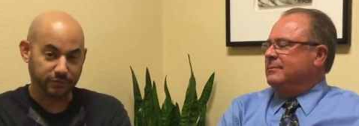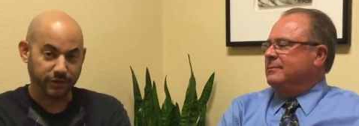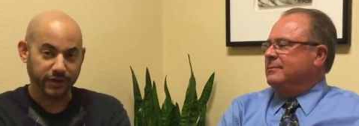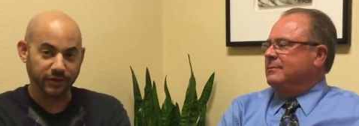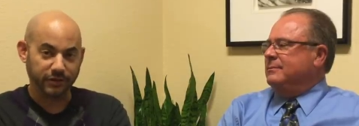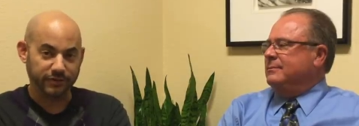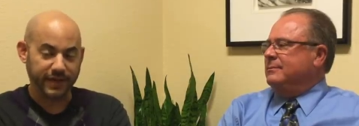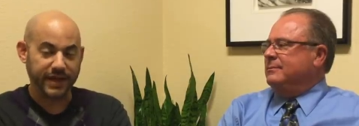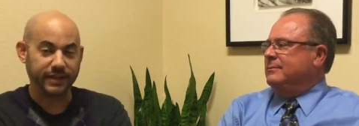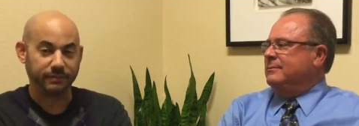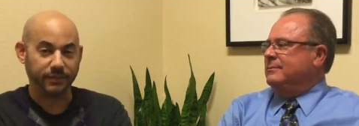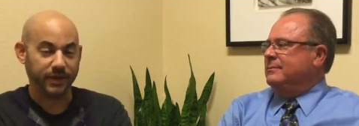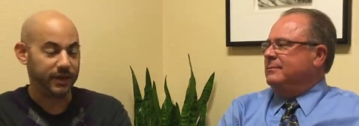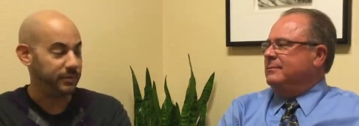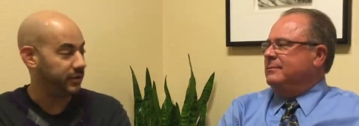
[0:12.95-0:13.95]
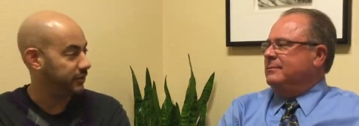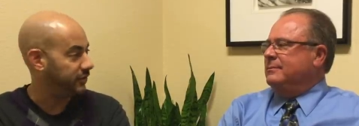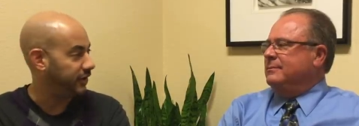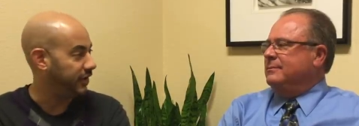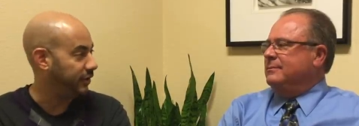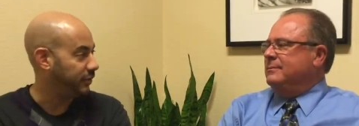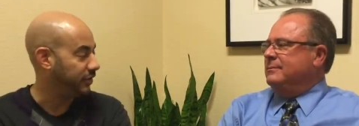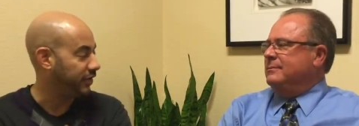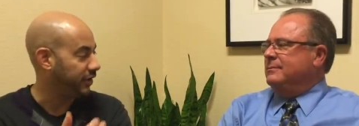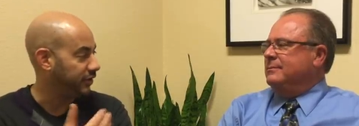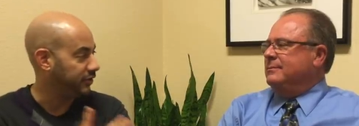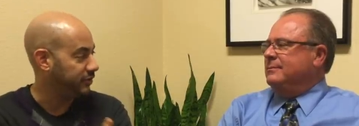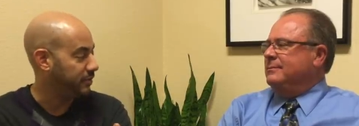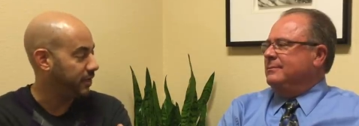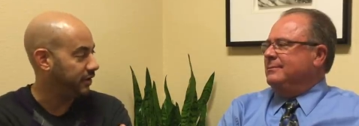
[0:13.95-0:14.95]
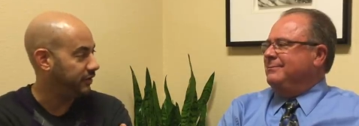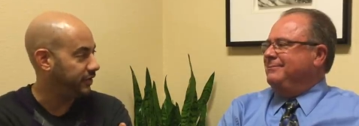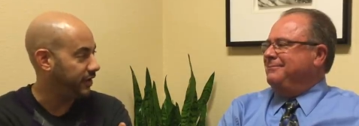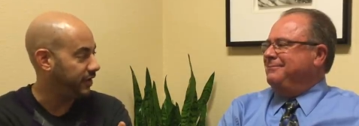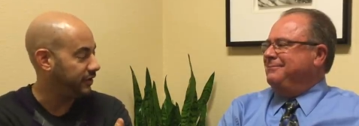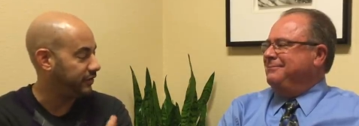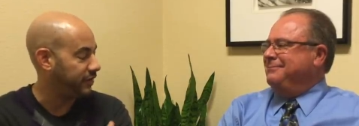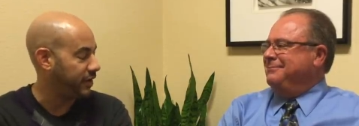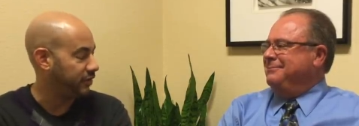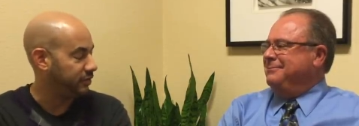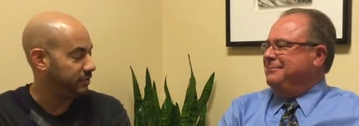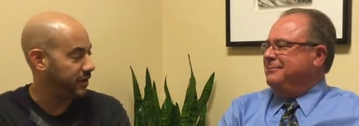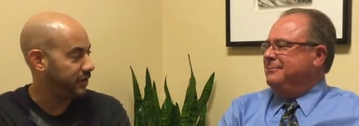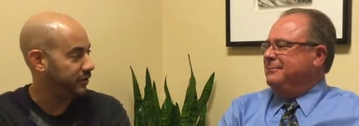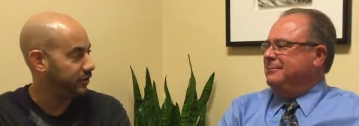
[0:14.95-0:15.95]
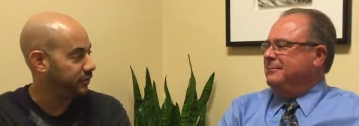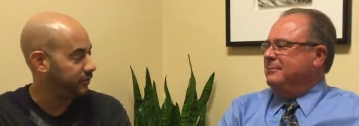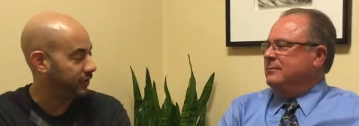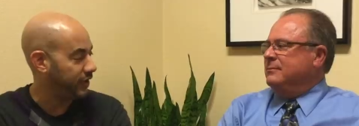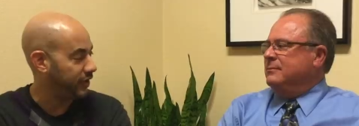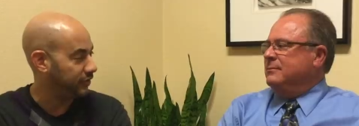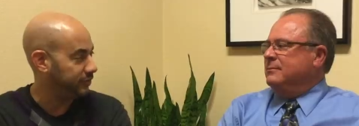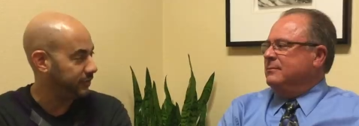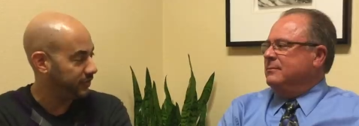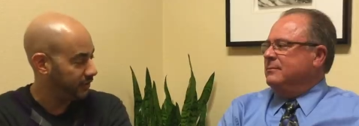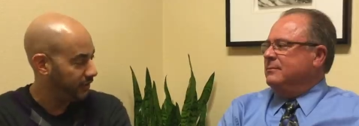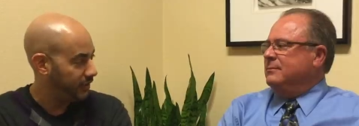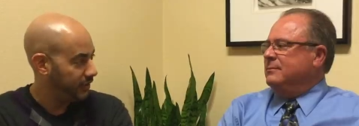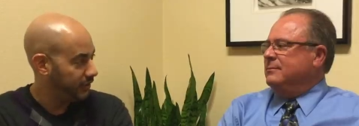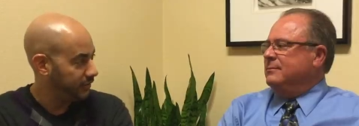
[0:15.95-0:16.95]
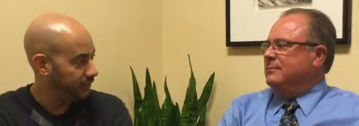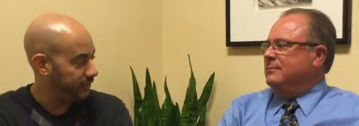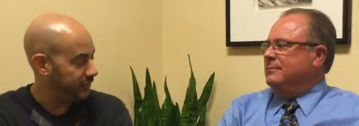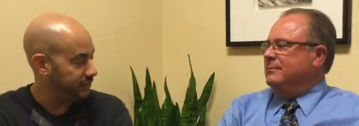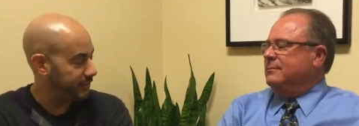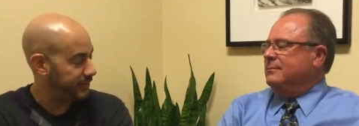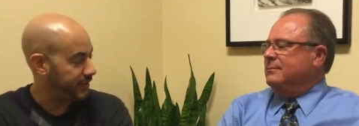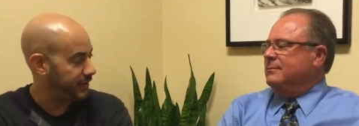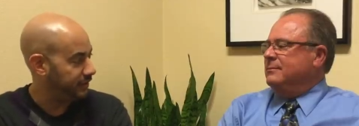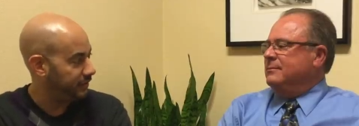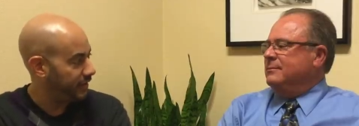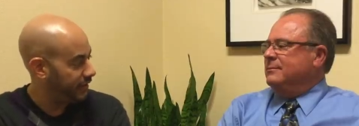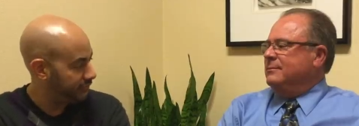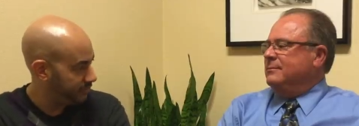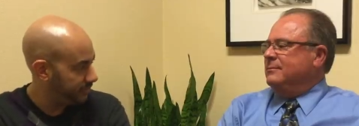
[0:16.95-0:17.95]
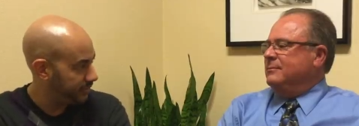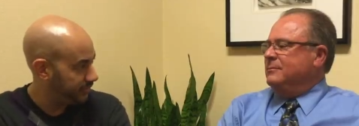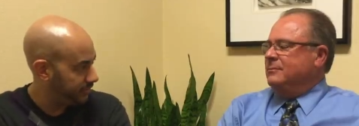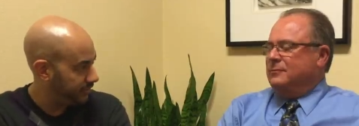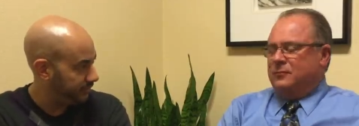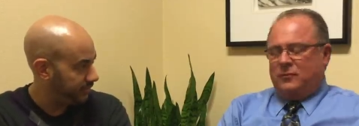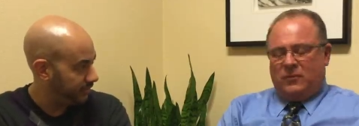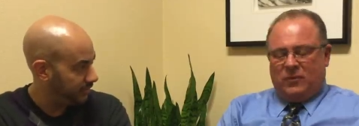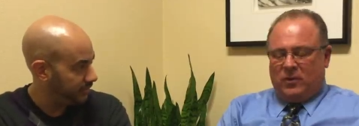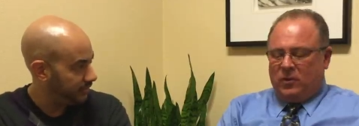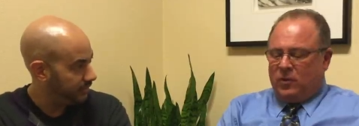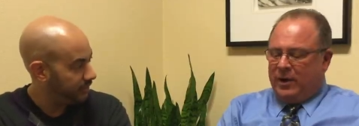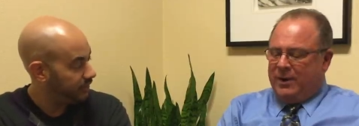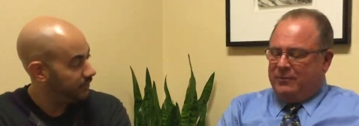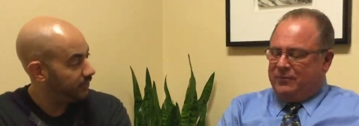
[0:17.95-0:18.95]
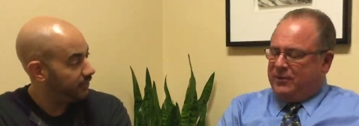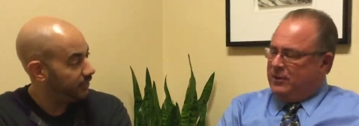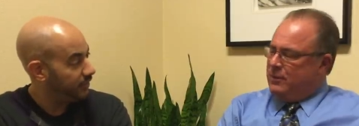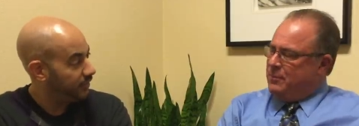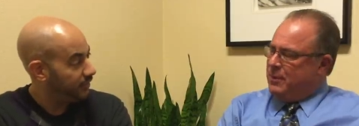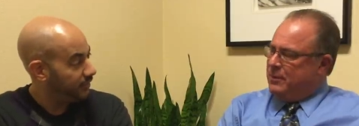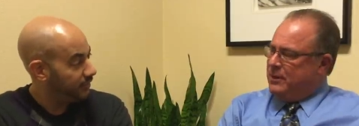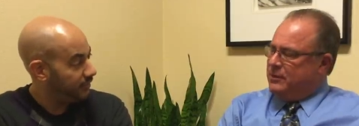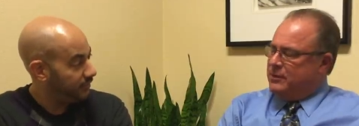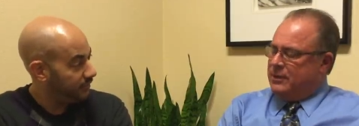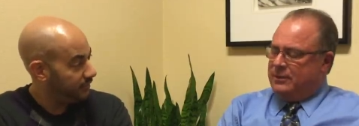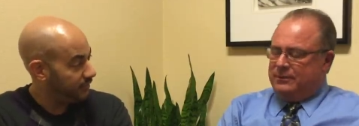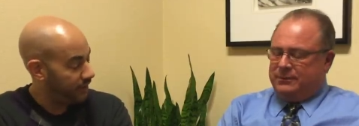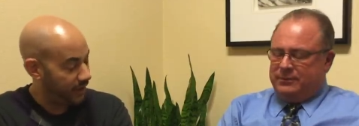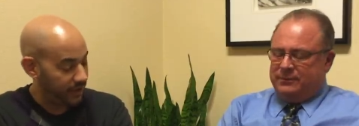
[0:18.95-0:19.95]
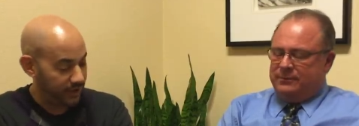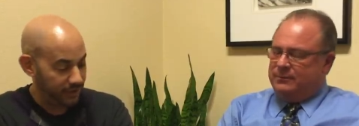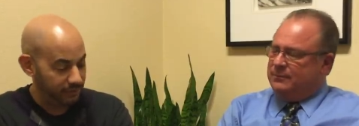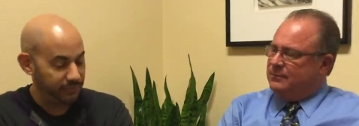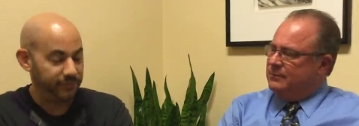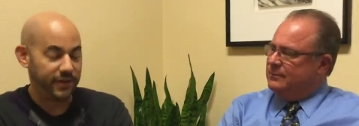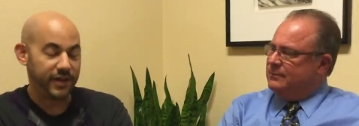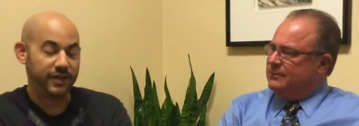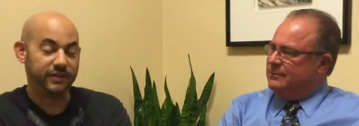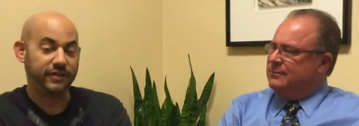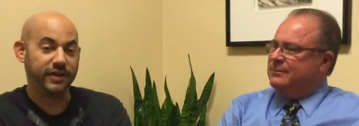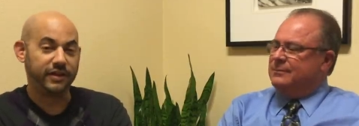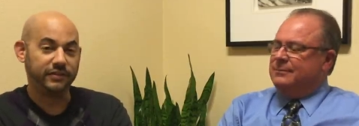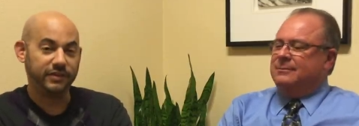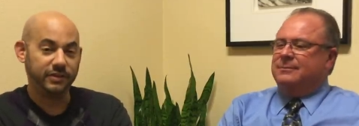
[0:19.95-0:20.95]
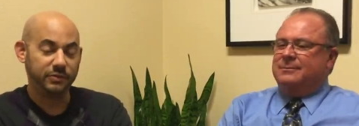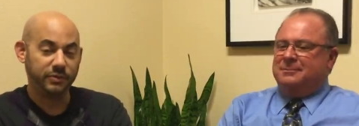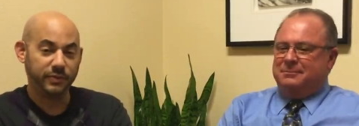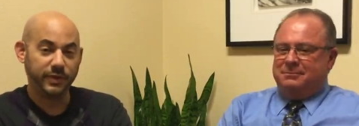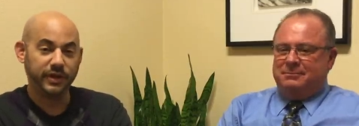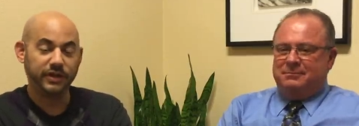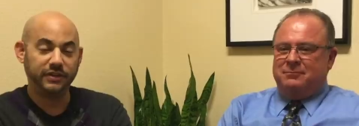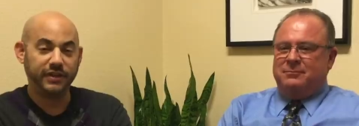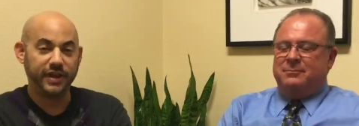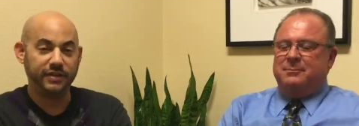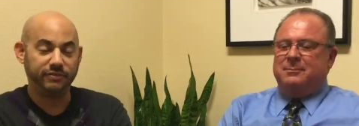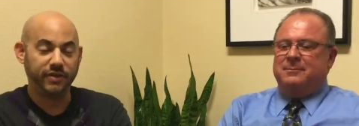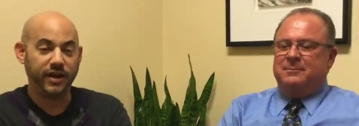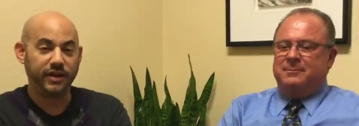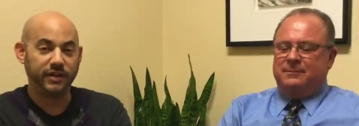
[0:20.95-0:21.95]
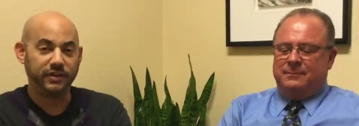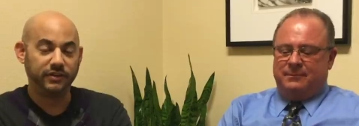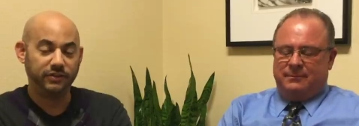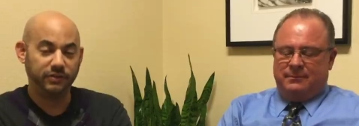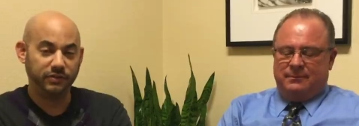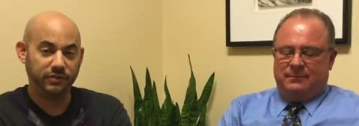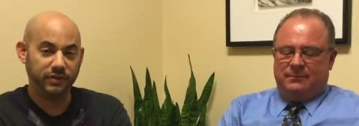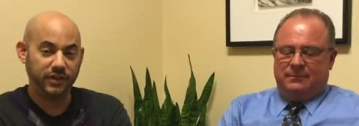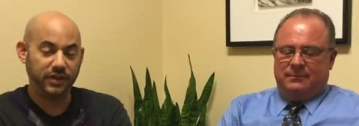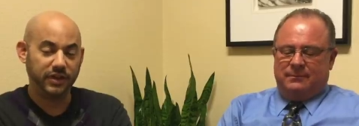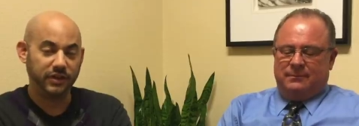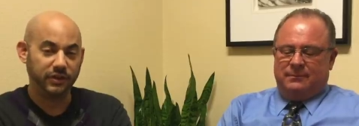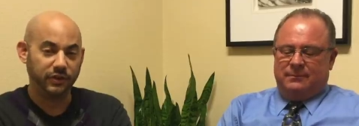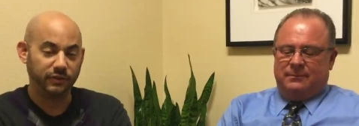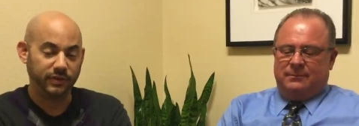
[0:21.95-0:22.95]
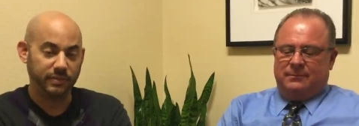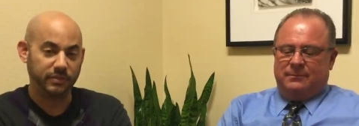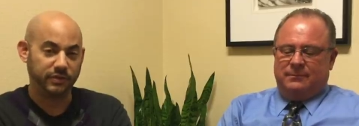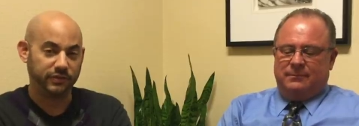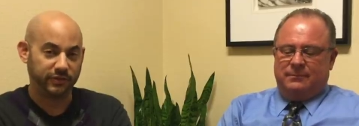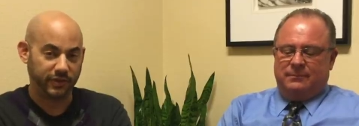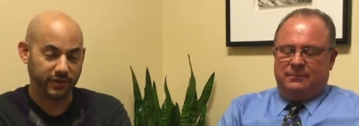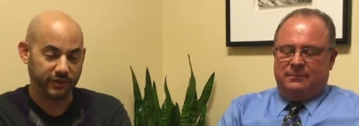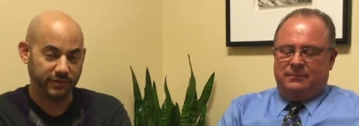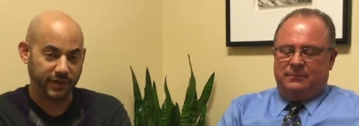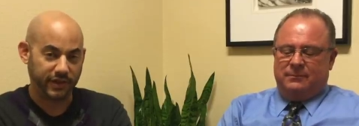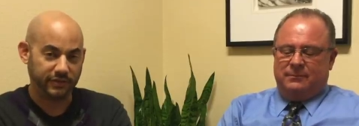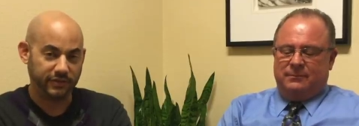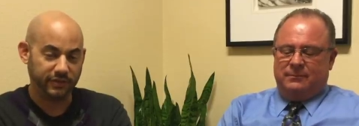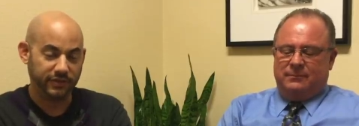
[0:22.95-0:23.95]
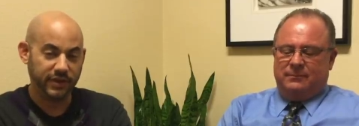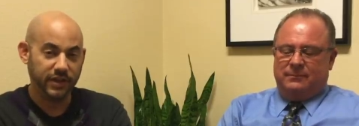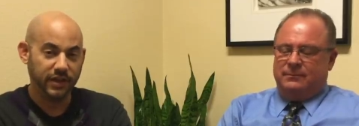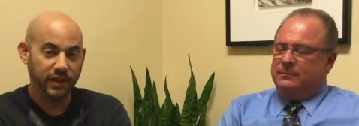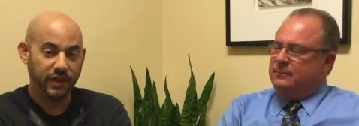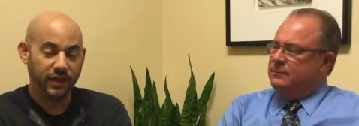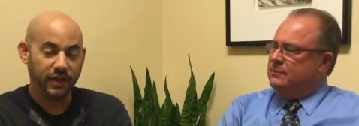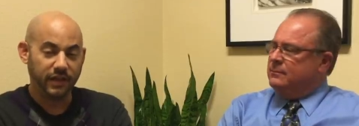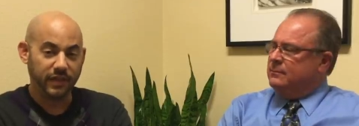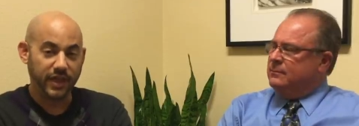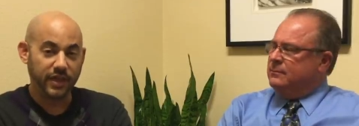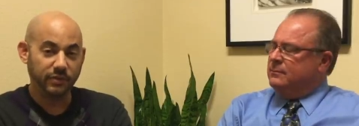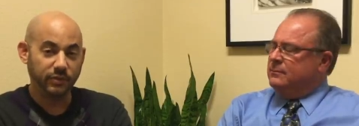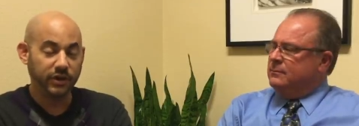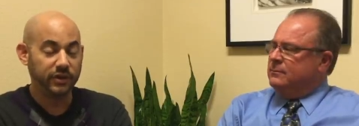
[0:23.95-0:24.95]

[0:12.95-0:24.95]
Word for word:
Speaker 1: Reno, Nevada. I'm here today with our Damonte South Meadows expert, Steve McDaniel. How have you been, Steven? Great,
Speaker 2: Philip. How about yourself?
Speaker 1: I am fantastic. Well, we're going to dive right into the November sales activity, and then we're